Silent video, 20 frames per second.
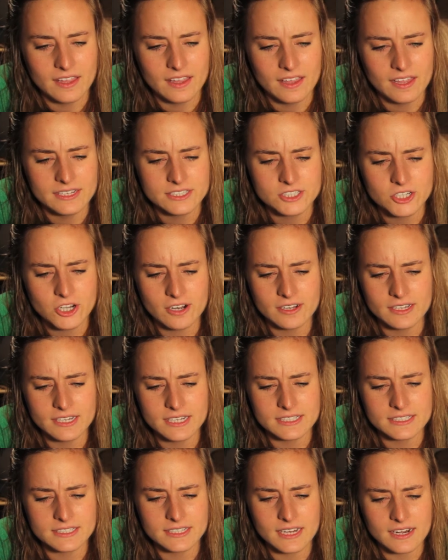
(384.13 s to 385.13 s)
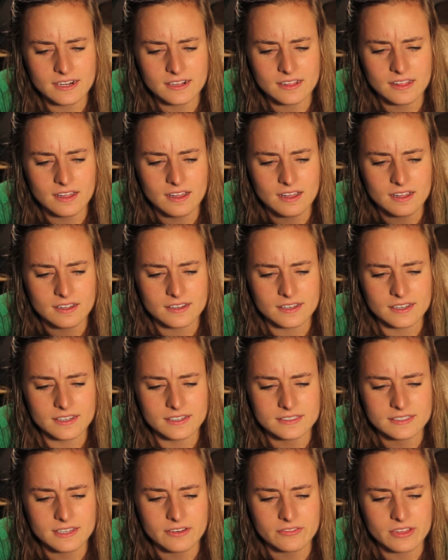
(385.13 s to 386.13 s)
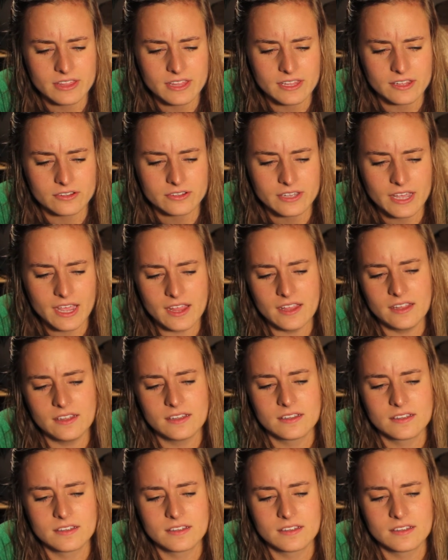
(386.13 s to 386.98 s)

Hey Charlie, it's nine o'clock. Is everything okay?